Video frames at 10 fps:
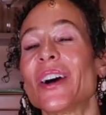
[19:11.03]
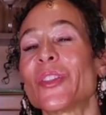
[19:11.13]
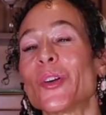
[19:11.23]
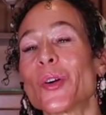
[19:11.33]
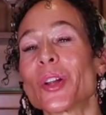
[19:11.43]

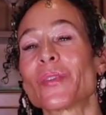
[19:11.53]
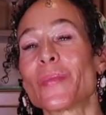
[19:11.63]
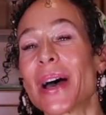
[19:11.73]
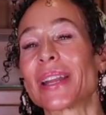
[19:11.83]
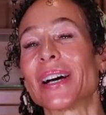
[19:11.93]
on the order of
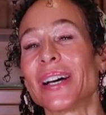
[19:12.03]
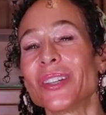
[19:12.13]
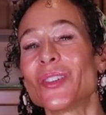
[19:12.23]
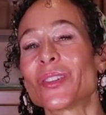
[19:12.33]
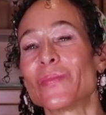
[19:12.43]
about
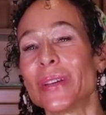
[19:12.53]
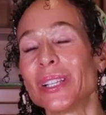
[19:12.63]
100